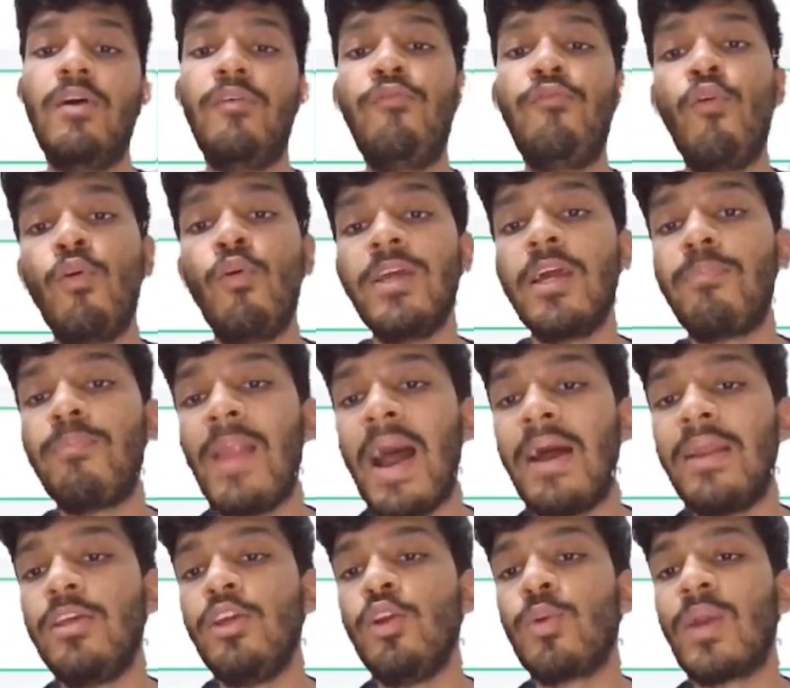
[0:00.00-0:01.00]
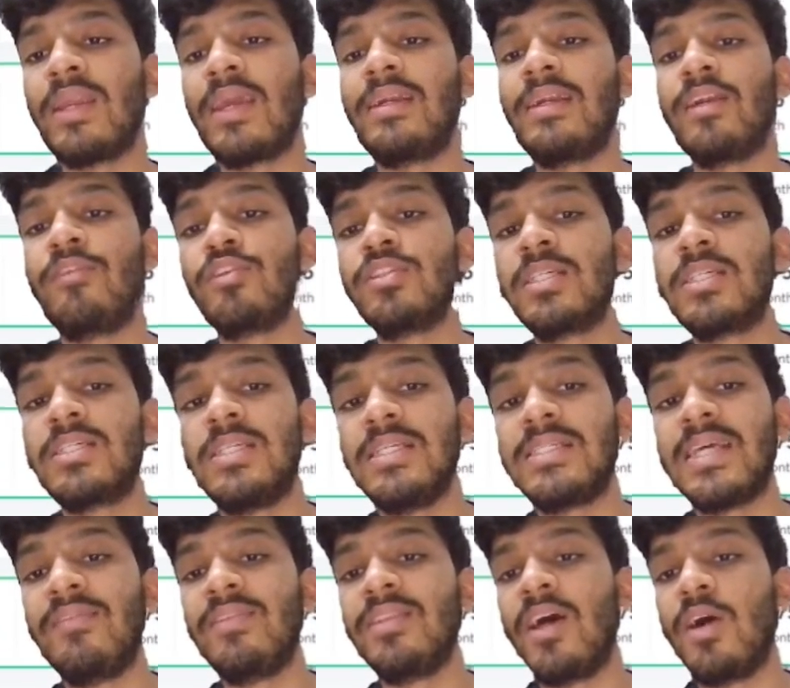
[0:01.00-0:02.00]
the four year plan, you can get it for
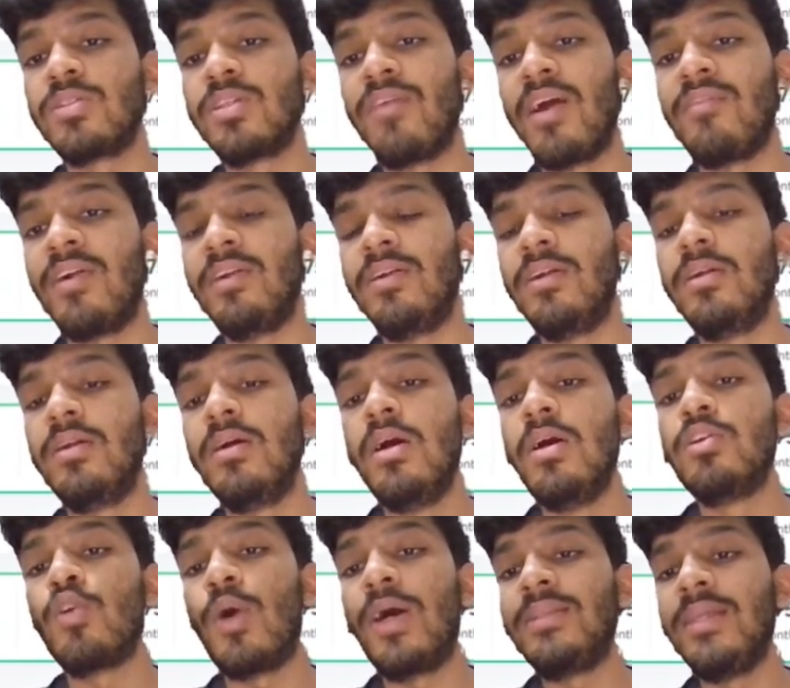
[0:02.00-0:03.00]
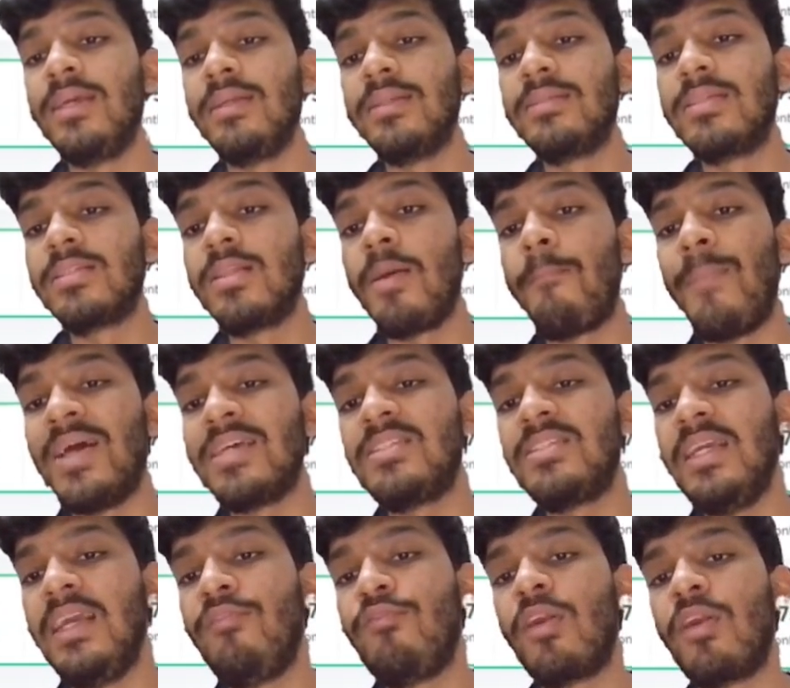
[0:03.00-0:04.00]
67,500. So I think this is the
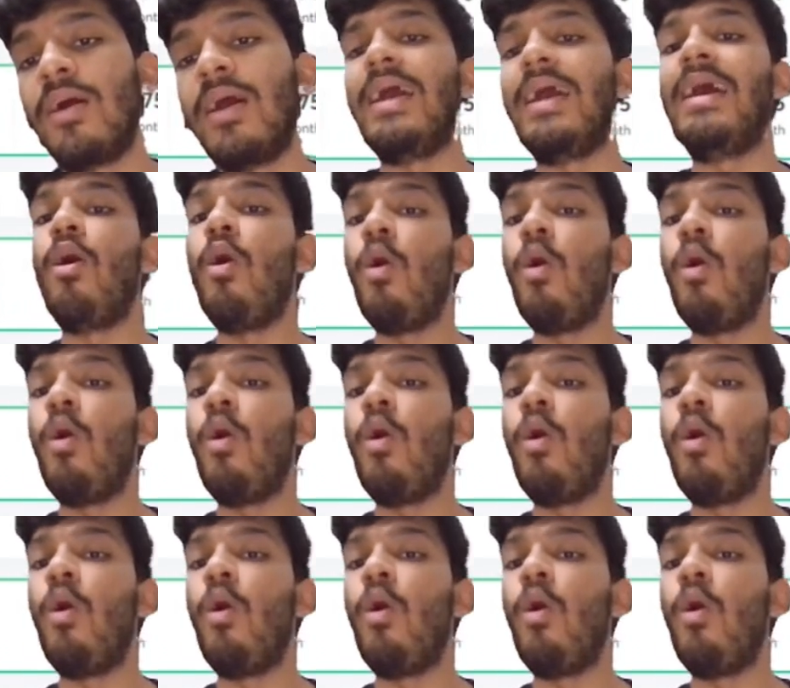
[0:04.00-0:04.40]
best deal for